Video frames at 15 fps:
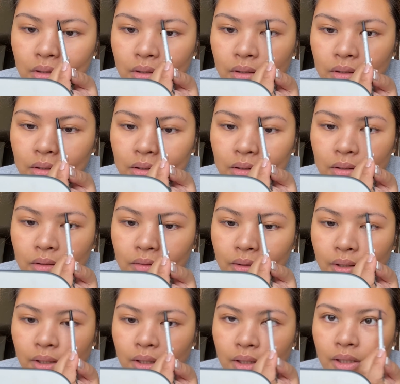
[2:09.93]
And so right
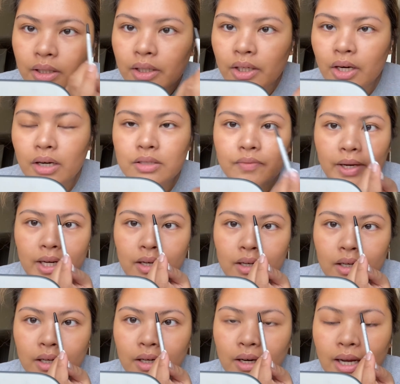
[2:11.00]

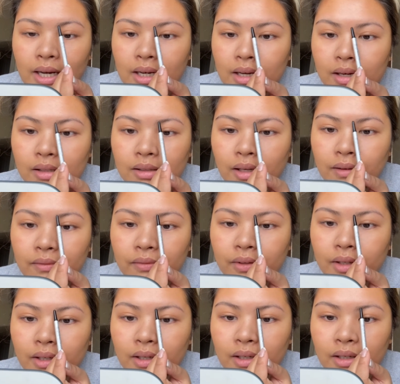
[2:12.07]
here, I need a lot of
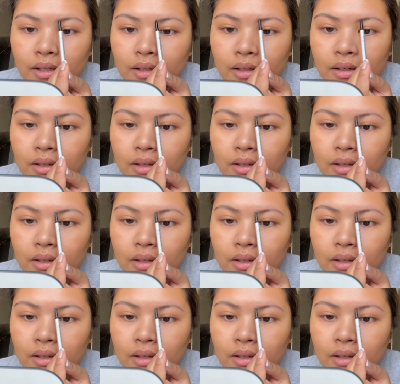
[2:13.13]
filling in.